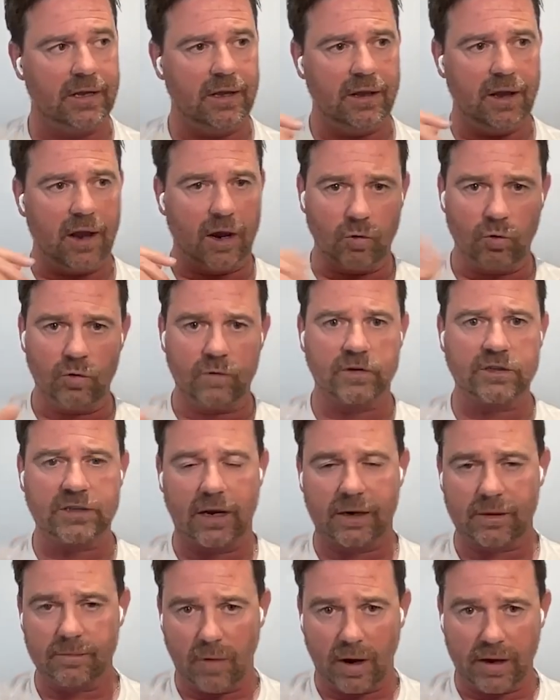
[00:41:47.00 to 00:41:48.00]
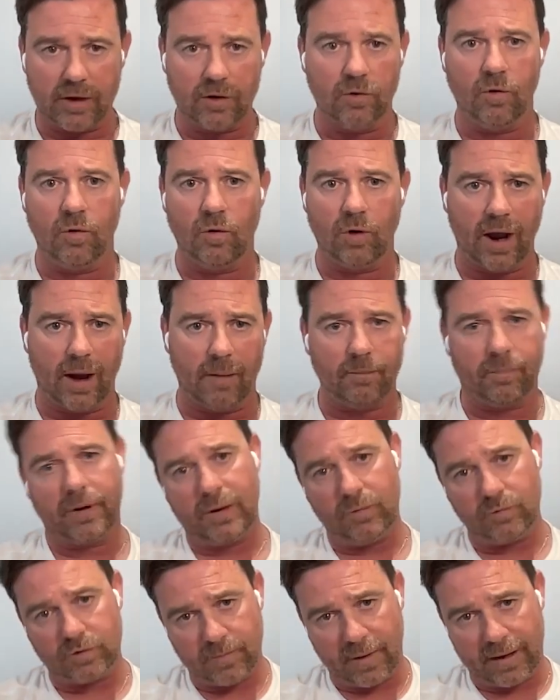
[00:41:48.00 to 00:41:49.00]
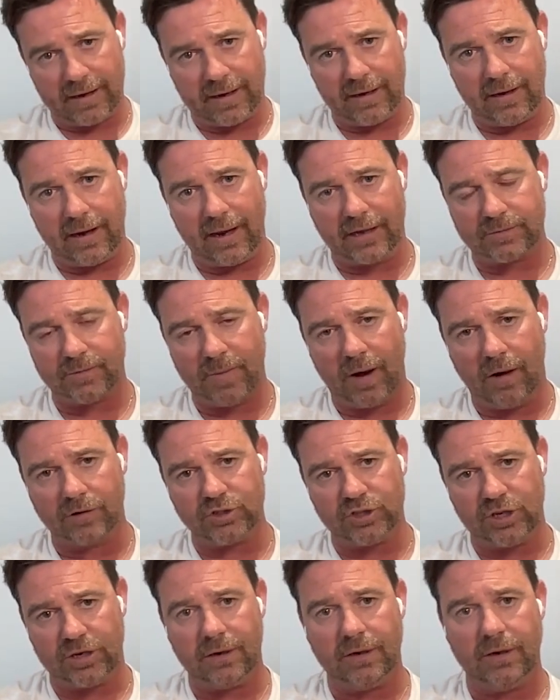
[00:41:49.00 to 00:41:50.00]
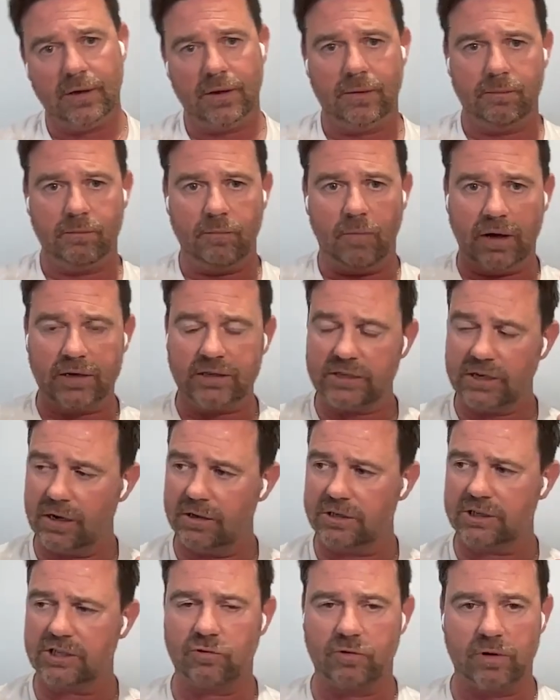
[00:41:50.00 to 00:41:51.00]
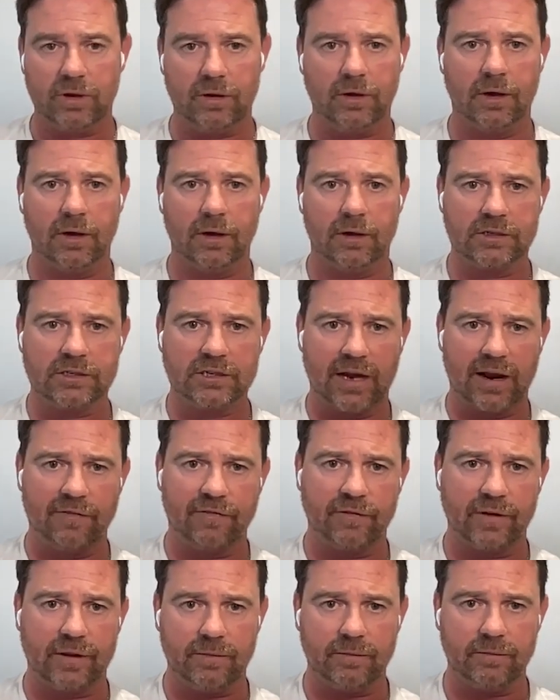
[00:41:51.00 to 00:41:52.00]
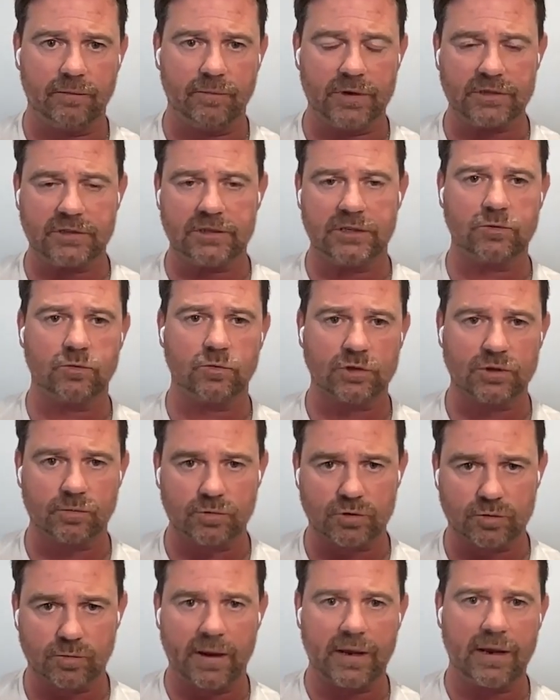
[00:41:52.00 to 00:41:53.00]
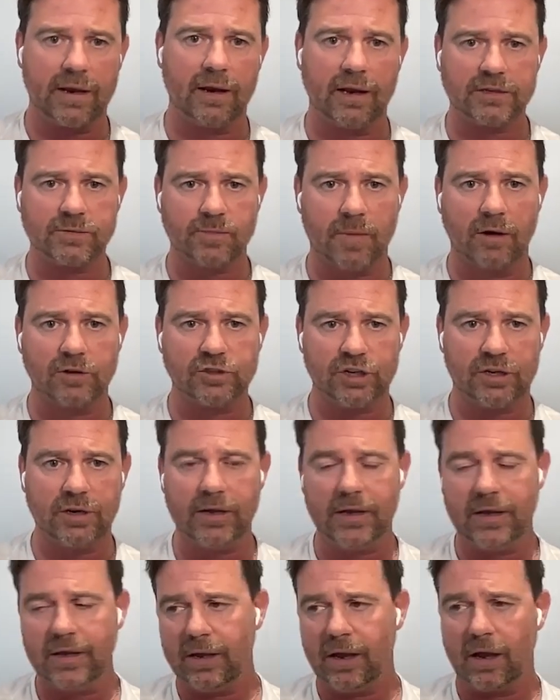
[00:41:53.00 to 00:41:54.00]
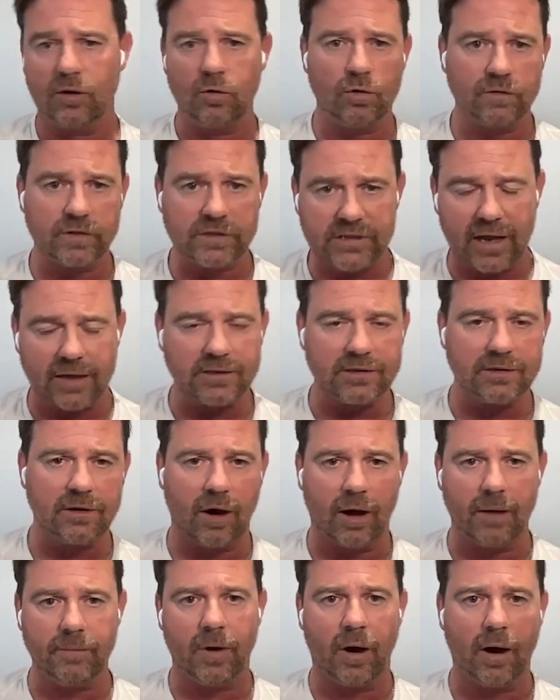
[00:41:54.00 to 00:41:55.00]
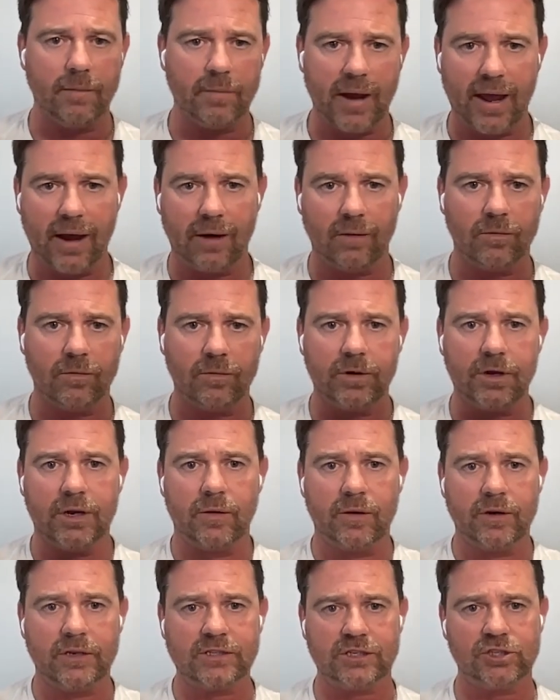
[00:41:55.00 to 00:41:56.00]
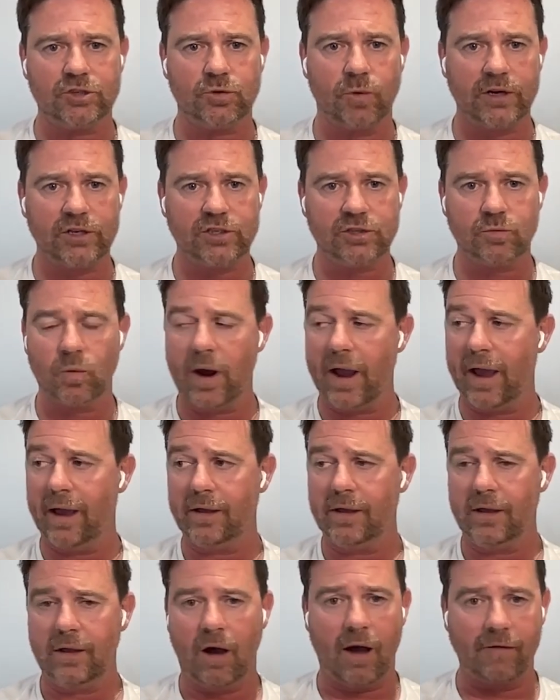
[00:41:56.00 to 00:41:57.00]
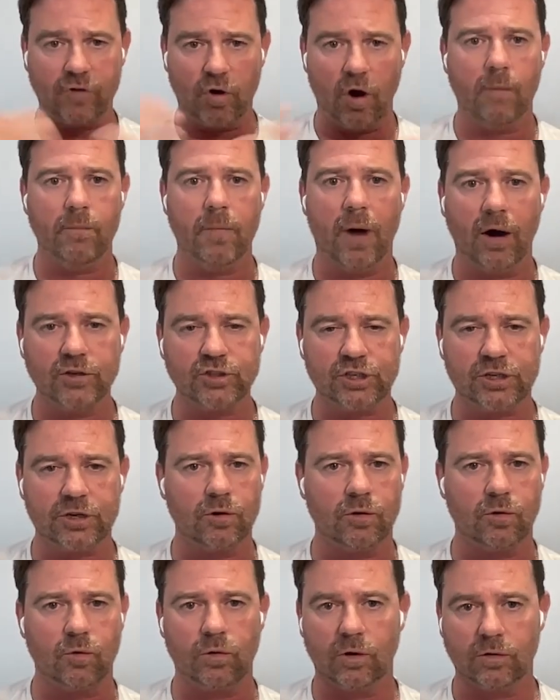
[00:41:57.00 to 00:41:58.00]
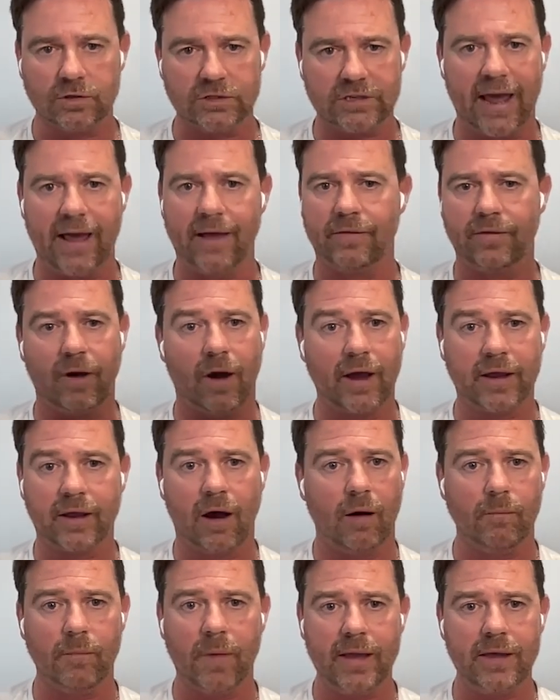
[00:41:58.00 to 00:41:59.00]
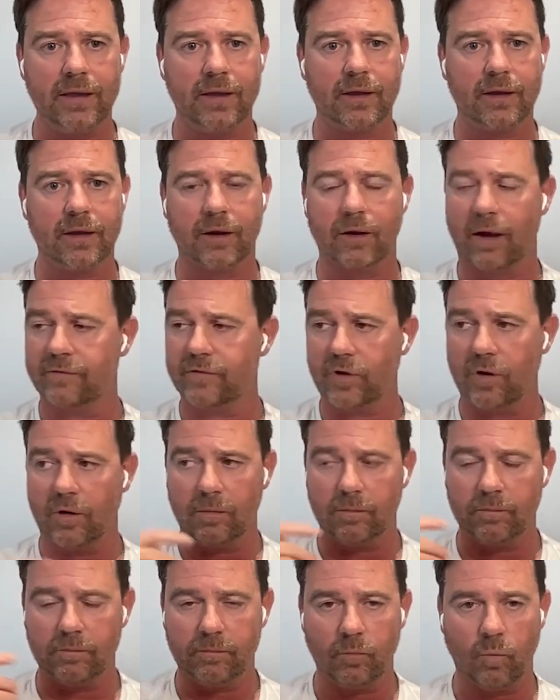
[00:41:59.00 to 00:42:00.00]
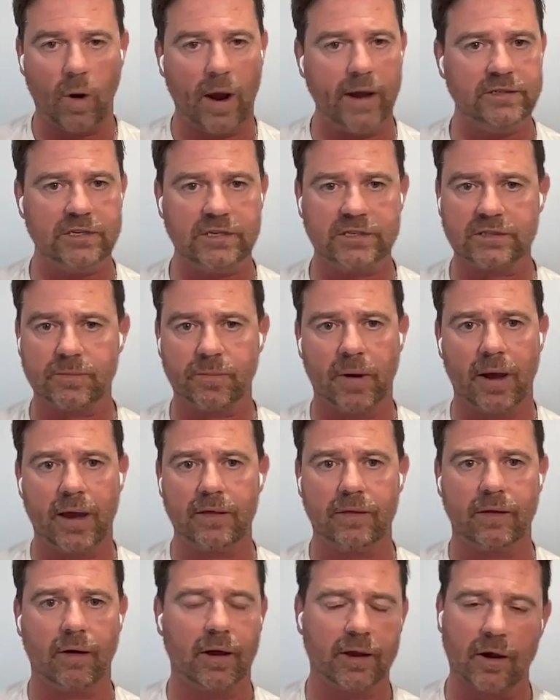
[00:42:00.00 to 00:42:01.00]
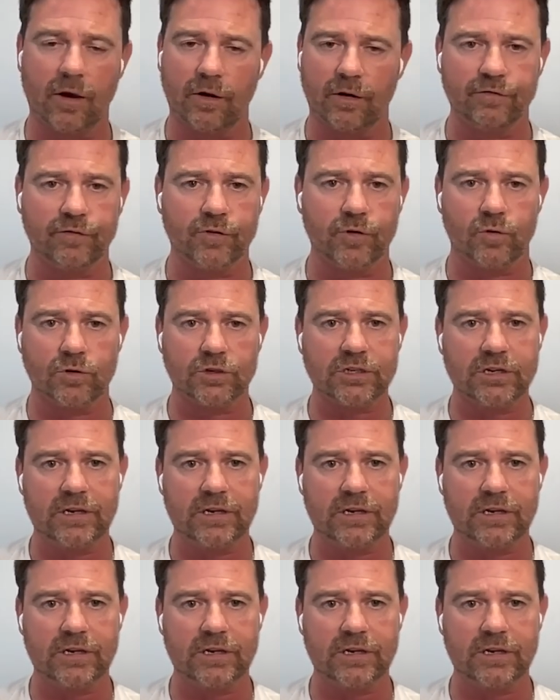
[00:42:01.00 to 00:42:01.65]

And all of a sudden, my core company was making less margin. My tertiary uh, telephony business was, was making less margin. And all of a sudden, I'm, I'm now, you know, in a situation where I've got a margin call on debt that I can't make, and I've got wages to pay that I can't afford.